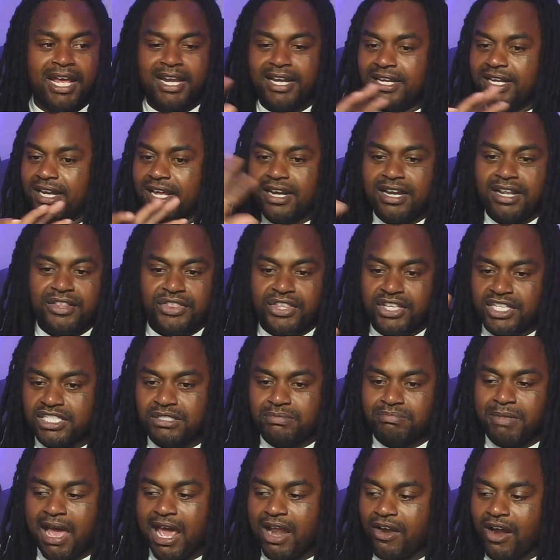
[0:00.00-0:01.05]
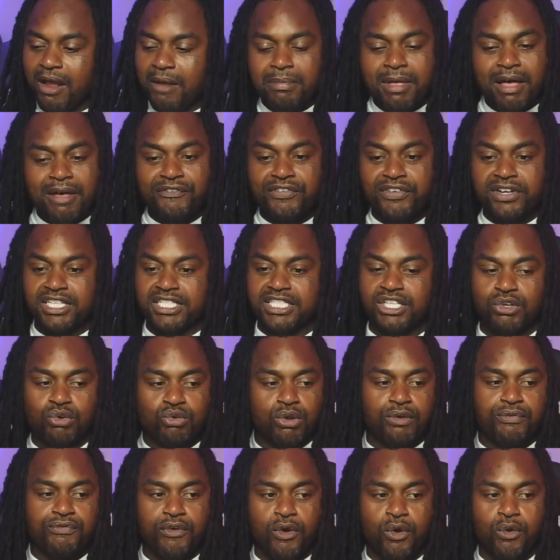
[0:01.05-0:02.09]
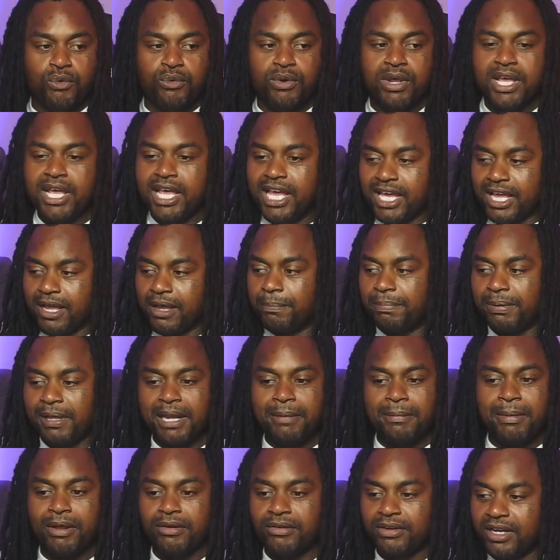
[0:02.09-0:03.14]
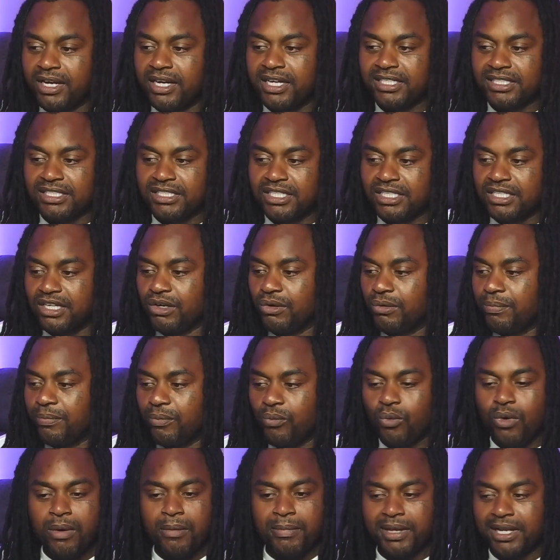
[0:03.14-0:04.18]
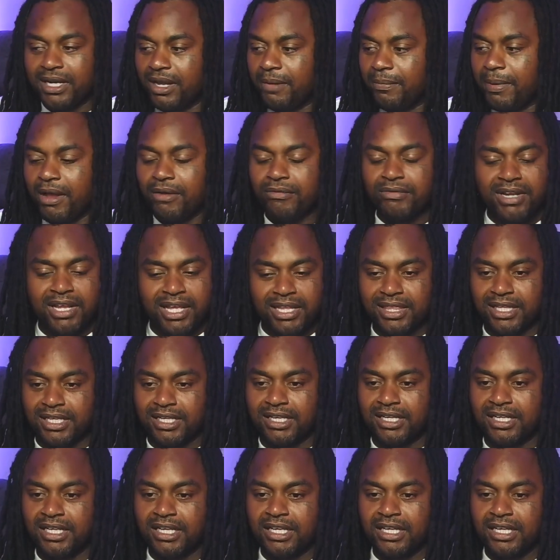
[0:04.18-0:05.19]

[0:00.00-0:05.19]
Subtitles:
None of this matter. I'm not going to sit on the phone and complain about none of this to no woman about nothing.